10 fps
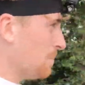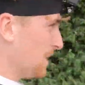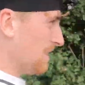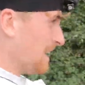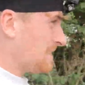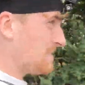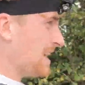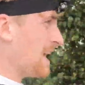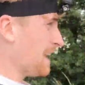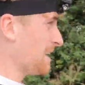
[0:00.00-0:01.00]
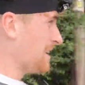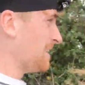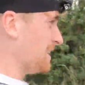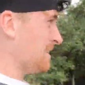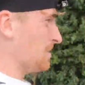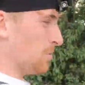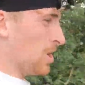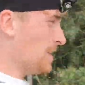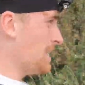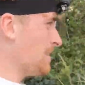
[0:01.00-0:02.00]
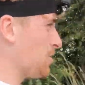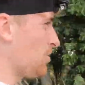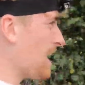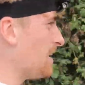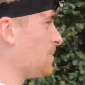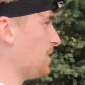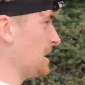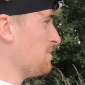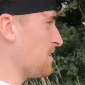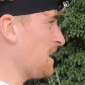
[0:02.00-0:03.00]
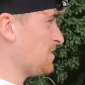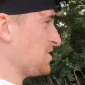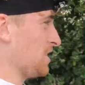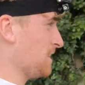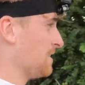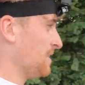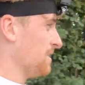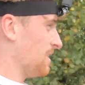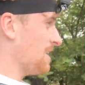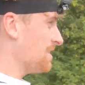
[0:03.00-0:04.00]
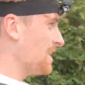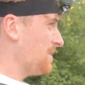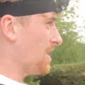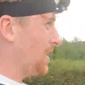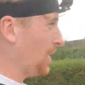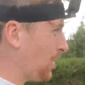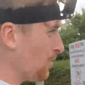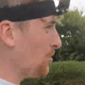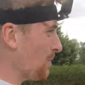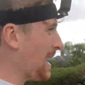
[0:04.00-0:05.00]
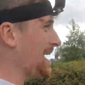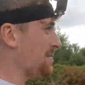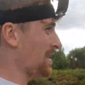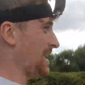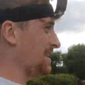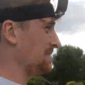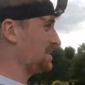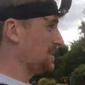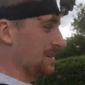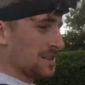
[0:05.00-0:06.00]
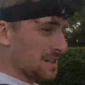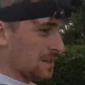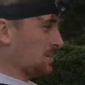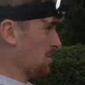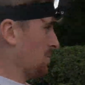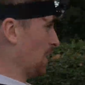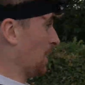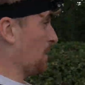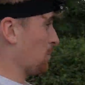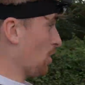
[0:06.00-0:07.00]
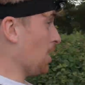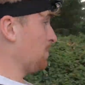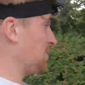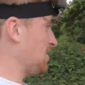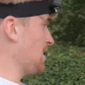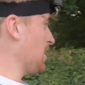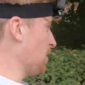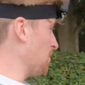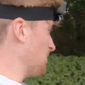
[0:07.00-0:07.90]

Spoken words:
But this thing, what an incredible invention. I don't know who made this, but props to you